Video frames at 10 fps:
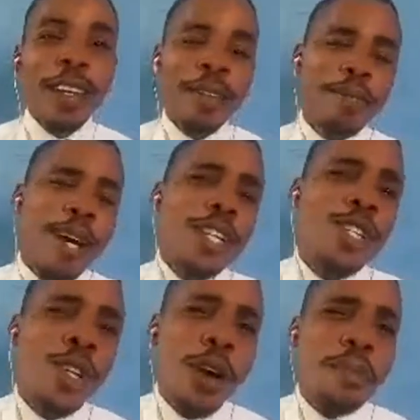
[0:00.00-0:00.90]
Money
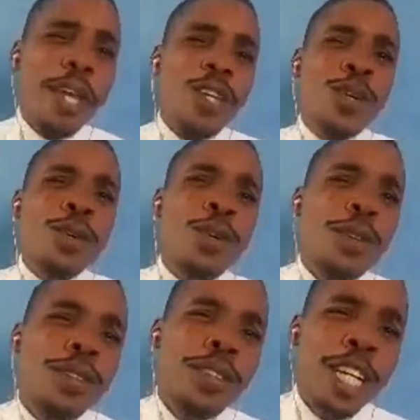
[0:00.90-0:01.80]
should not make
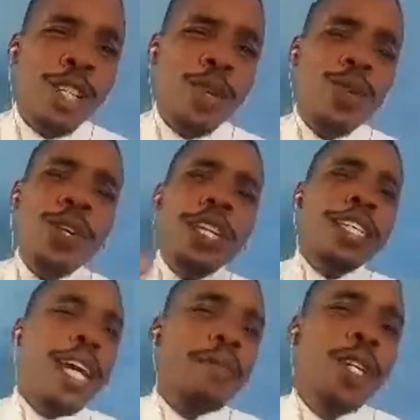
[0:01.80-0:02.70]
you, it shouldn't
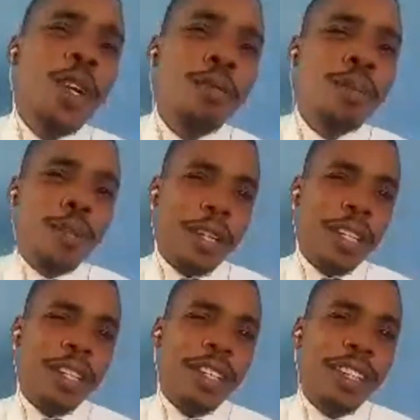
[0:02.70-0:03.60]
determine your mood.
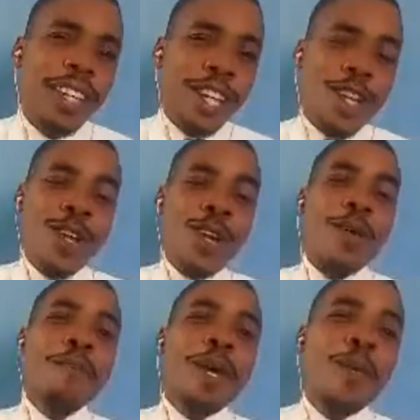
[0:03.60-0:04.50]
It
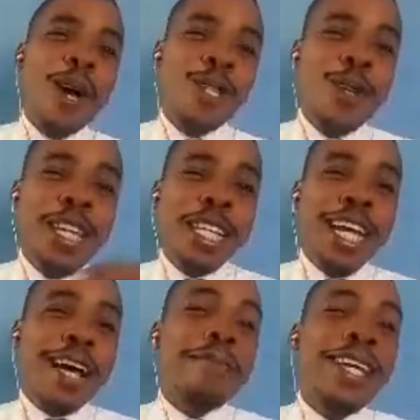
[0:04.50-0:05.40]
shouldn't be what should
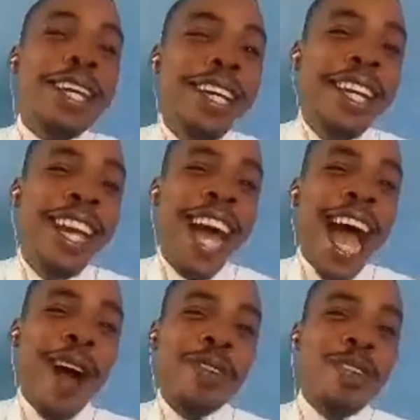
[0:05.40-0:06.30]
determine
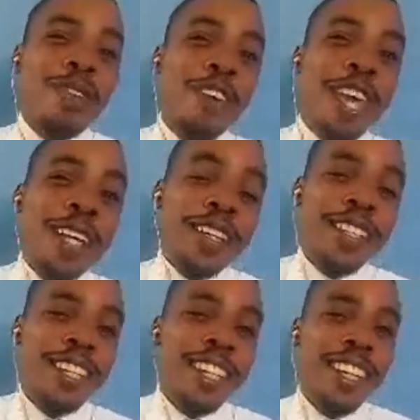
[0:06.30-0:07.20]
how you feel.
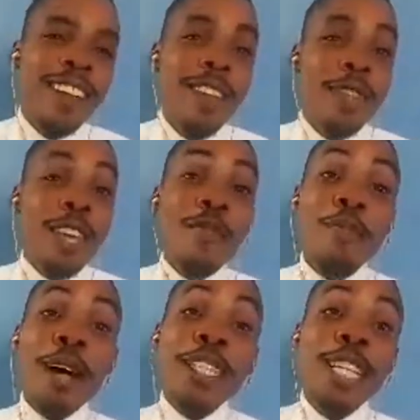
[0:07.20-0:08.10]
If
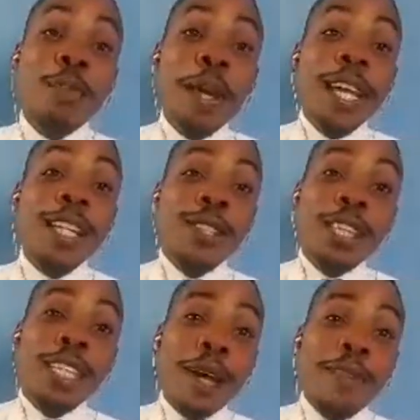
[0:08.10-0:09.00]
money is beginning to
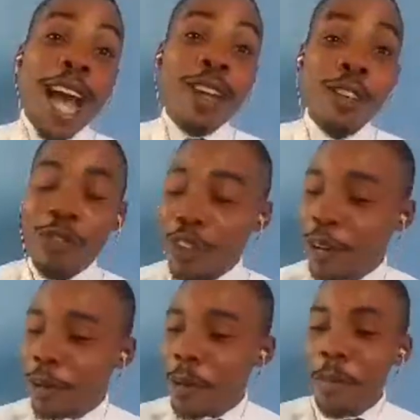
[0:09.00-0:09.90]
determine how you
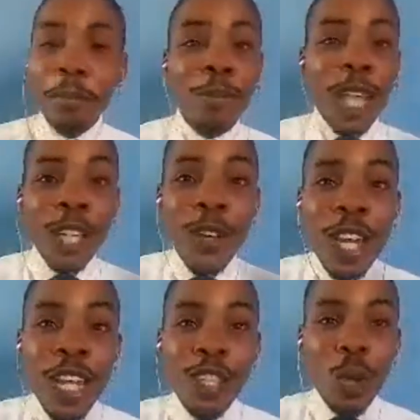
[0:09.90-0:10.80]
feel, then you
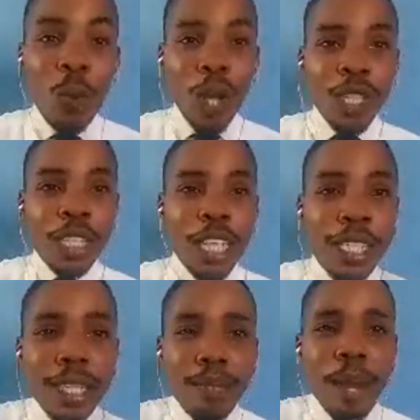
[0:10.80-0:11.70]
need to watch it. It
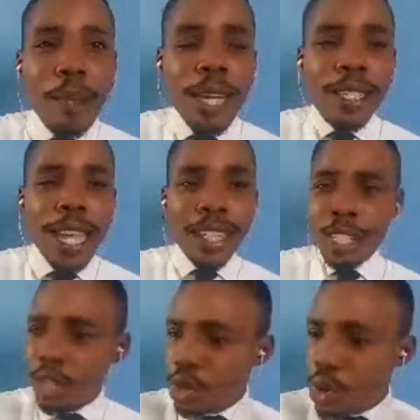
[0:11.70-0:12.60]
simply means
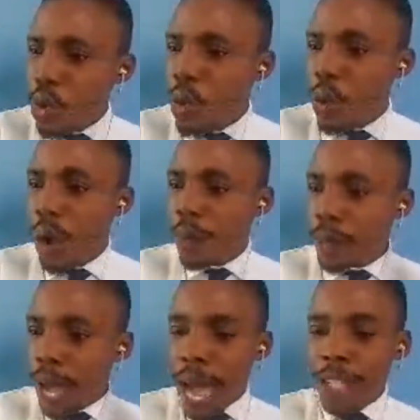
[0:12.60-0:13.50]
that you
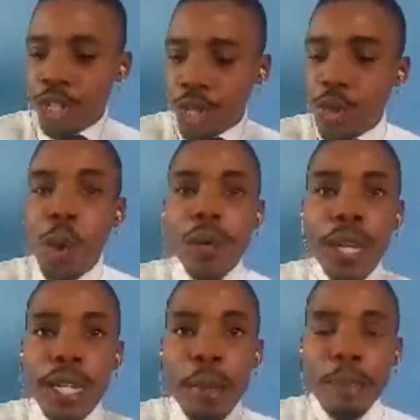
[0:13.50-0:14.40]
are solely
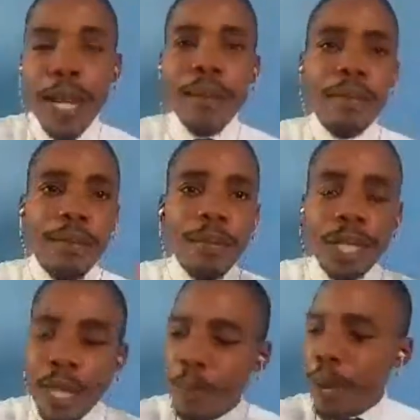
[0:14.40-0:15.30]

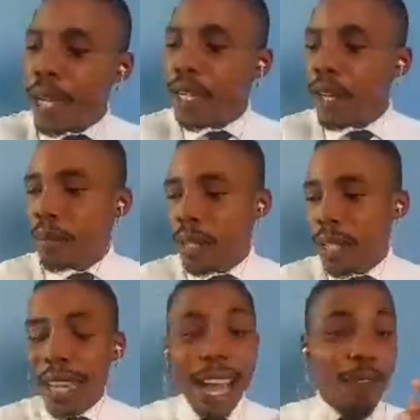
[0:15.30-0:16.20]
depending on money.
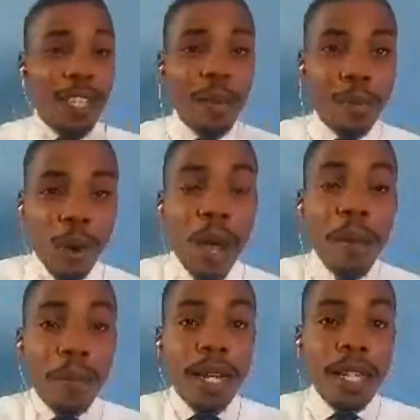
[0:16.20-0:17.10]
Life is important.
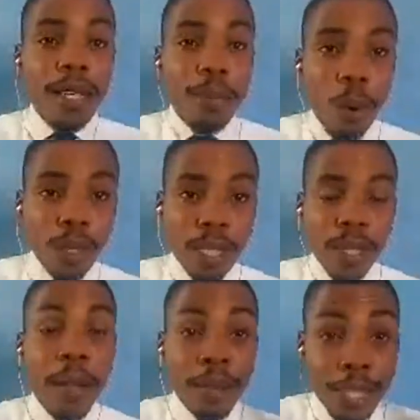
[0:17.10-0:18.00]
Money is important.
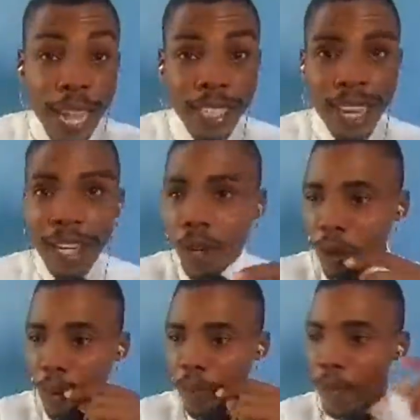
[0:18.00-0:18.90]
That I
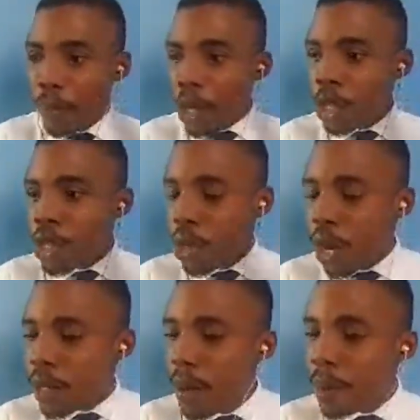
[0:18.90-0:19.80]
know. But you should
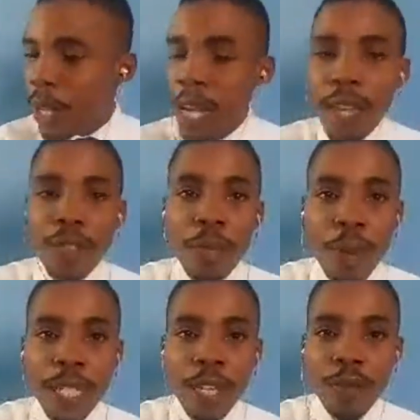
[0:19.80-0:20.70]
not leave the
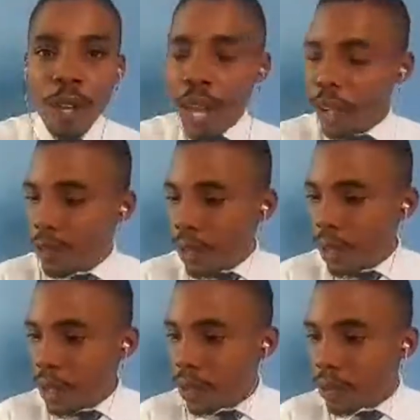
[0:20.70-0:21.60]
basis of your life on it.